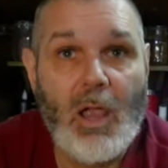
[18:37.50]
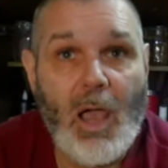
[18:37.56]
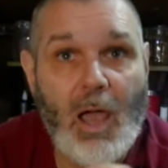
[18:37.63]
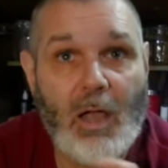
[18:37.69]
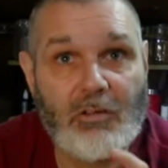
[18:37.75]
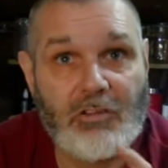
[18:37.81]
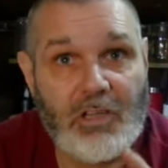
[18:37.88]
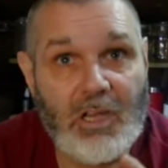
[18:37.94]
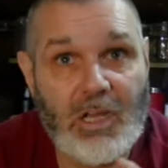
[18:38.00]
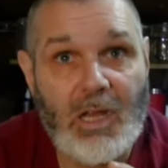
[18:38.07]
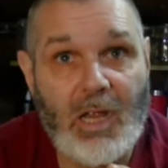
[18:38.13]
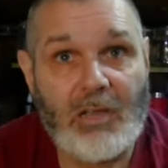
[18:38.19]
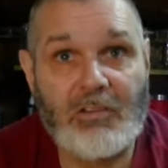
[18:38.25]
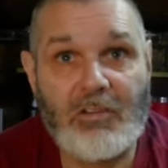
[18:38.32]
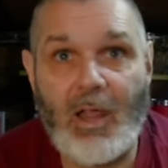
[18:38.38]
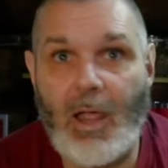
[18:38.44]
I'll see you
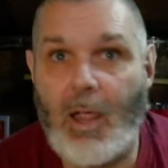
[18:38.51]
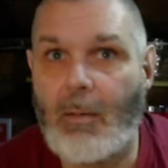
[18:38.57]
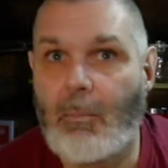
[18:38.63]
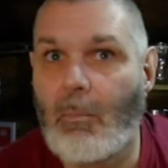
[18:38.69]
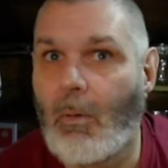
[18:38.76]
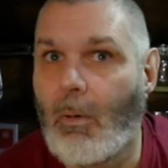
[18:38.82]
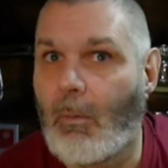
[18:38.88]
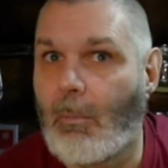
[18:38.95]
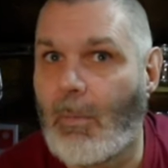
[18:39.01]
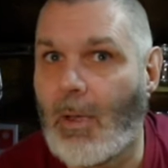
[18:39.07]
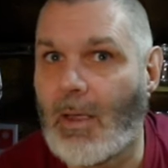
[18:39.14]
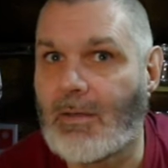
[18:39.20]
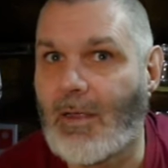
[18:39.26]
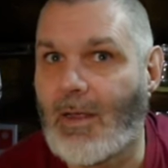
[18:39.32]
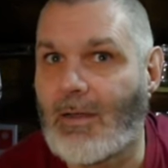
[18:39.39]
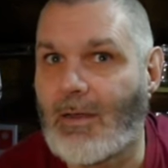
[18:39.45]
next time,
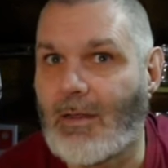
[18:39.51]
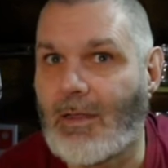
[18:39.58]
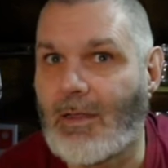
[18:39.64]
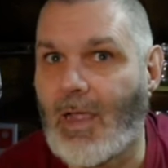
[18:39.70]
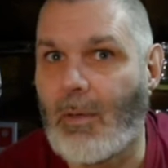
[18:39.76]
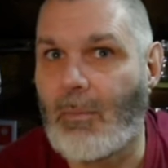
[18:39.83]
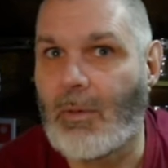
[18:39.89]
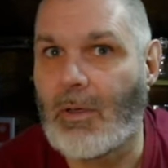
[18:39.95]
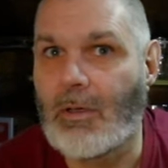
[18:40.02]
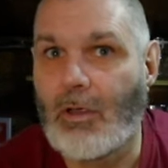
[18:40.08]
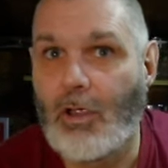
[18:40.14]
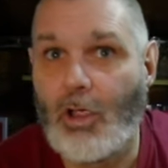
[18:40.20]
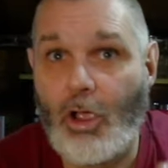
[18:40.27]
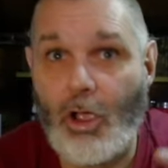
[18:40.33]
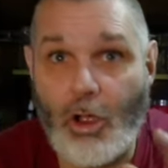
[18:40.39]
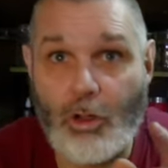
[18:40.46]
back down at the cabin.
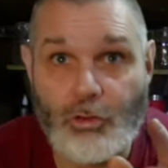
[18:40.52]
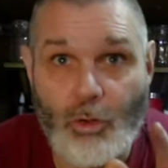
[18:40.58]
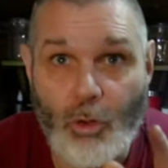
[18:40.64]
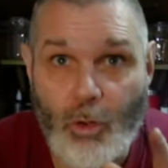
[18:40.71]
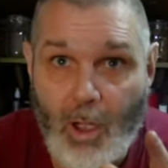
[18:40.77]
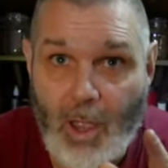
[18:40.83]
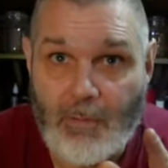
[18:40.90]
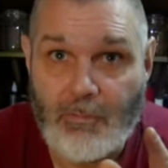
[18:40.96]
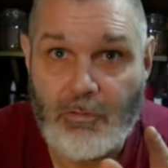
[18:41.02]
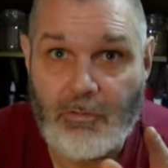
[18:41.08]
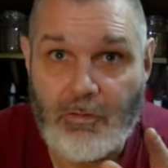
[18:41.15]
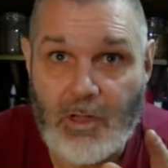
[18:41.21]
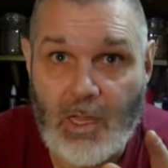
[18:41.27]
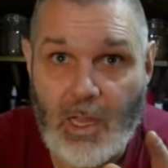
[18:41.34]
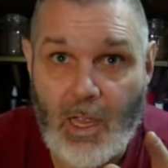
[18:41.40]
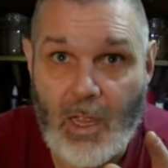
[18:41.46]
And don't ever
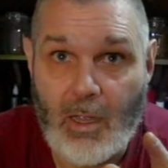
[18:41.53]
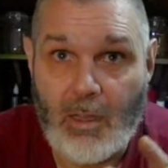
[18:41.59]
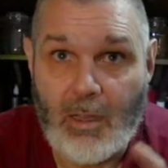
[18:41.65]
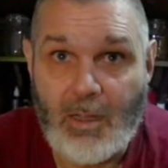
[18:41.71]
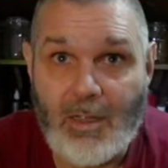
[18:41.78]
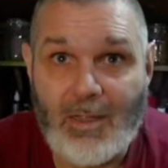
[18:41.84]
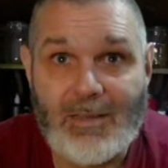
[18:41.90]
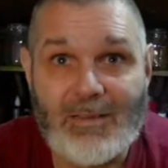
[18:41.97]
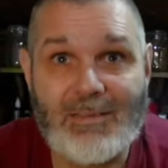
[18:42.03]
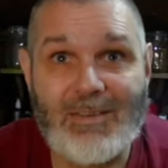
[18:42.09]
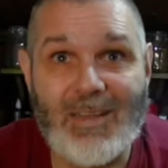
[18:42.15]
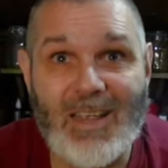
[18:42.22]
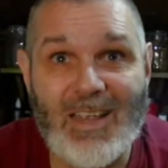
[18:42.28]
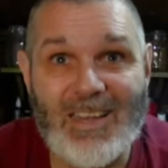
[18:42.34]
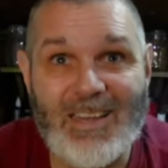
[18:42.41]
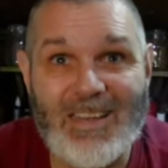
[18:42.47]
forget,
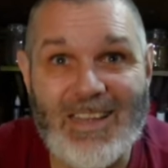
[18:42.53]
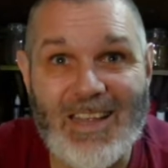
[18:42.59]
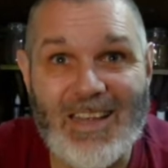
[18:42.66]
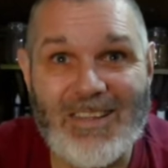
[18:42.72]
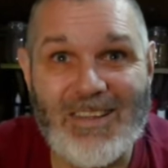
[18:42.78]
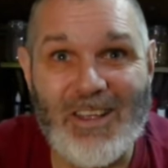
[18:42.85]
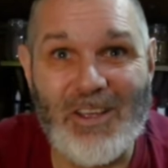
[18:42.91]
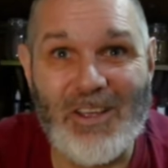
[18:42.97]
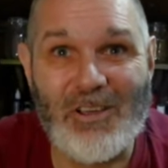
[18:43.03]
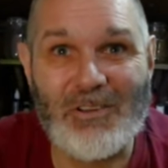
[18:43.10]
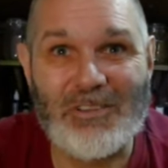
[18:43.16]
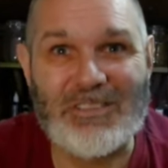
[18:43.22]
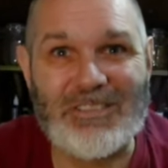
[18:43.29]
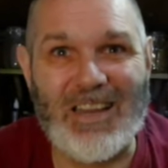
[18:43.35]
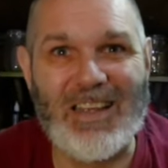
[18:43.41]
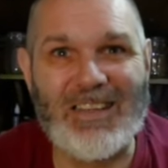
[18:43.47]
Dinky do,
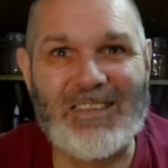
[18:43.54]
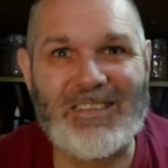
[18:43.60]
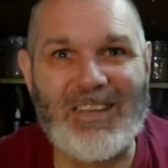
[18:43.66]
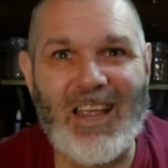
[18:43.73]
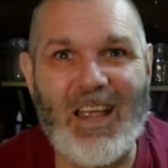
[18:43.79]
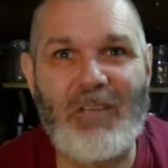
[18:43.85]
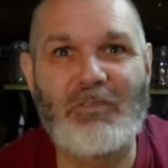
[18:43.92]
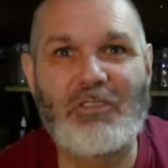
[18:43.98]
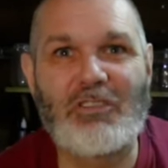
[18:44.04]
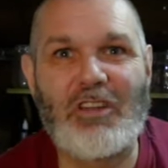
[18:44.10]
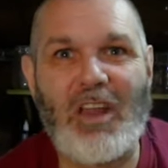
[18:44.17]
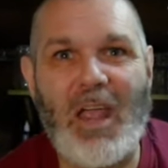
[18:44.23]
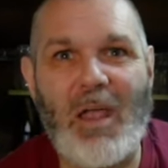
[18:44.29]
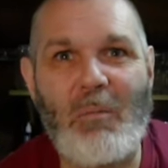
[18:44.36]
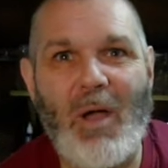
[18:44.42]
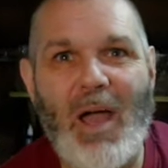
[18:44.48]
stay safe,
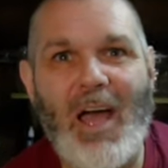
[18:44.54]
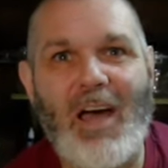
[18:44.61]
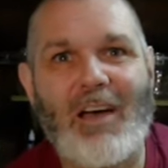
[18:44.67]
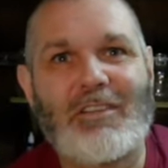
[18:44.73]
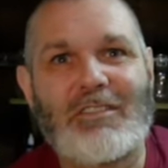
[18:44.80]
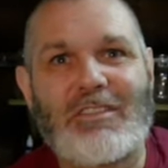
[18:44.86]
stay well.